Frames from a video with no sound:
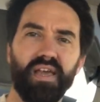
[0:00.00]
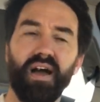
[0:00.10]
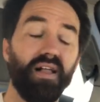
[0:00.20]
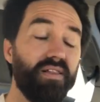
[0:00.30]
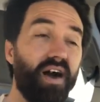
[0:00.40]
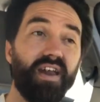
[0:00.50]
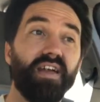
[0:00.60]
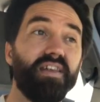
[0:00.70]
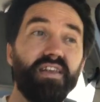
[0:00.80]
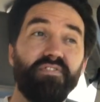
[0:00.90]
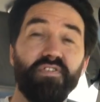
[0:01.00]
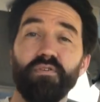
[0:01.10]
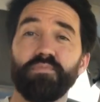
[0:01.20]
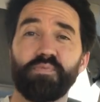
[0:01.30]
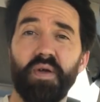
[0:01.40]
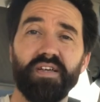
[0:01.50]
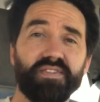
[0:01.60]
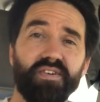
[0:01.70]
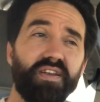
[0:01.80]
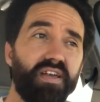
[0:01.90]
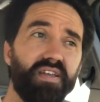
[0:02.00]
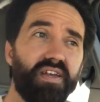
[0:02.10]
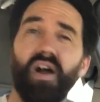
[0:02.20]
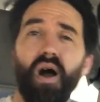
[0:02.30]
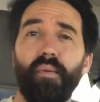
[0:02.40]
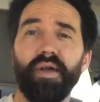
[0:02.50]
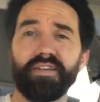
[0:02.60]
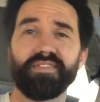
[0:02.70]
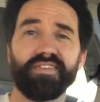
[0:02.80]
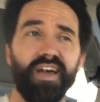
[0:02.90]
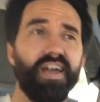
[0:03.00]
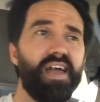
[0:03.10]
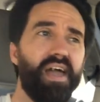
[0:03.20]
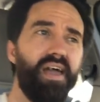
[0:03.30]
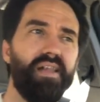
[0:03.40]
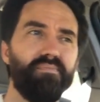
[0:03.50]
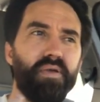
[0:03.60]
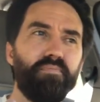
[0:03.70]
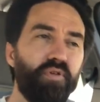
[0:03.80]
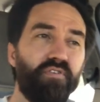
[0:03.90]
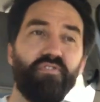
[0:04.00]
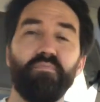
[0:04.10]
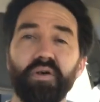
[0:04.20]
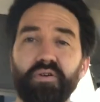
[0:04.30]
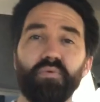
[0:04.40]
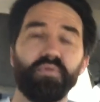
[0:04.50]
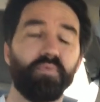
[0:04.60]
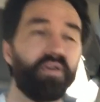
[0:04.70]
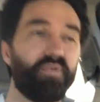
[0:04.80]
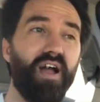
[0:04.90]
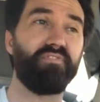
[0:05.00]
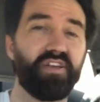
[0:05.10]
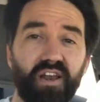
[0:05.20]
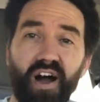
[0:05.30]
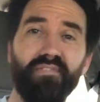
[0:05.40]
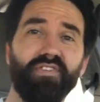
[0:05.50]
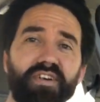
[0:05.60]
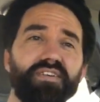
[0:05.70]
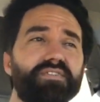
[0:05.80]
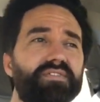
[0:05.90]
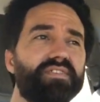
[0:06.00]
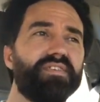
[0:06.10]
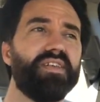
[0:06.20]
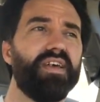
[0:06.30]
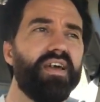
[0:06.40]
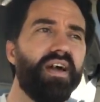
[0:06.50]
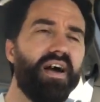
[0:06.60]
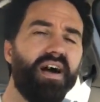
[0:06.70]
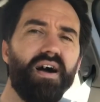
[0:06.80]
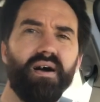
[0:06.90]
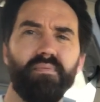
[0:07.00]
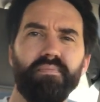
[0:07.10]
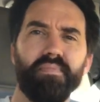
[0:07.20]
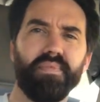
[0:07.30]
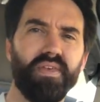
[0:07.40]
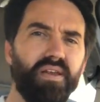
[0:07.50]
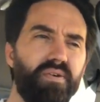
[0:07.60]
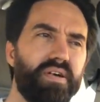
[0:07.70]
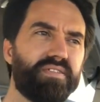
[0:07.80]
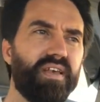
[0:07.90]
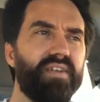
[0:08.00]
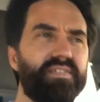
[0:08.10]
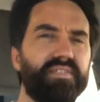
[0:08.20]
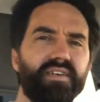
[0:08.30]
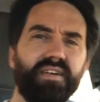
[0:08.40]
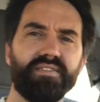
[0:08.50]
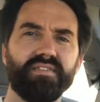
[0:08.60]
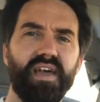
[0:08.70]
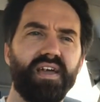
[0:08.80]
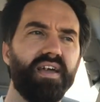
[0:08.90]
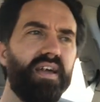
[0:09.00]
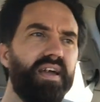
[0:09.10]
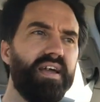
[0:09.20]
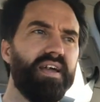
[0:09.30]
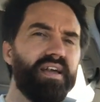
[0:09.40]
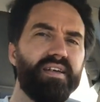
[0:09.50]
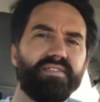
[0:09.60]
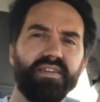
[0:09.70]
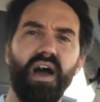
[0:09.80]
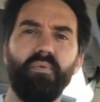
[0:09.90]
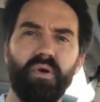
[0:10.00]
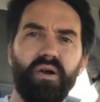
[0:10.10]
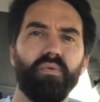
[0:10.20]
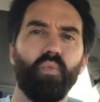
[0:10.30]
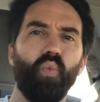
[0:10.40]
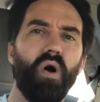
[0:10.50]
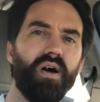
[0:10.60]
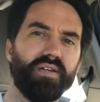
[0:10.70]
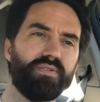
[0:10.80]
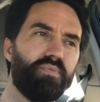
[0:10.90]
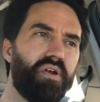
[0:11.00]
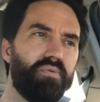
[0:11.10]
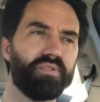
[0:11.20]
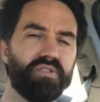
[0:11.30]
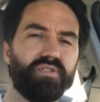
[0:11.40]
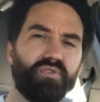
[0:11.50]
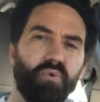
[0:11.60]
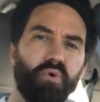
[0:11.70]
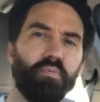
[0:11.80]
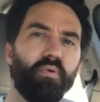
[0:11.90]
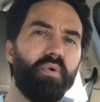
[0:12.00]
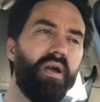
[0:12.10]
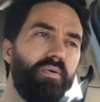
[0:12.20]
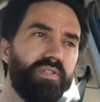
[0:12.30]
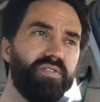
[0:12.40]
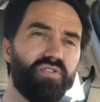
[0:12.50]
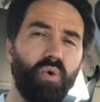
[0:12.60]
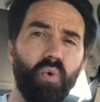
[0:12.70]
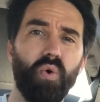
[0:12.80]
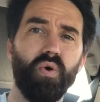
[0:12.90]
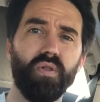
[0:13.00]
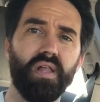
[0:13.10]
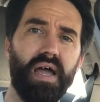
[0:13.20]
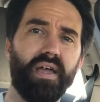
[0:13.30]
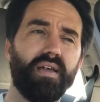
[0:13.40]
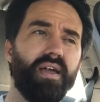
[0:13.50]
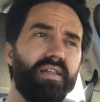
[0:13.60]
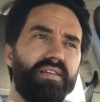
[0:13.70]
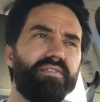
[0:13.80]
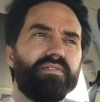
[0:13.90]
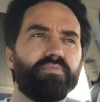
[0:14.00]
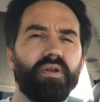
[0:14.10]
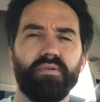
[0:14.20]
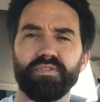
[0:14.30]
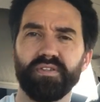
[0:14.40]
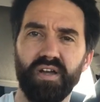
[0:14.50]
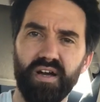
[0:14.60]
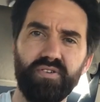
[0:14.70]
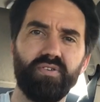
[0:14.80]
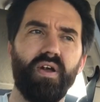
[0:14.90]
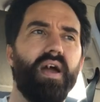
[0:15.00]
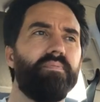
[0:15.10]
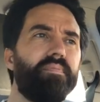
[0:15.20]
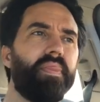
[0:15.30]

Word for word: a lot of indie films based on indie comics, and people are familiar with what a graphic novel is, and you know, it's like, it's not where it was when I was in school. But when I was in school, like, and this is when I was an undergrad,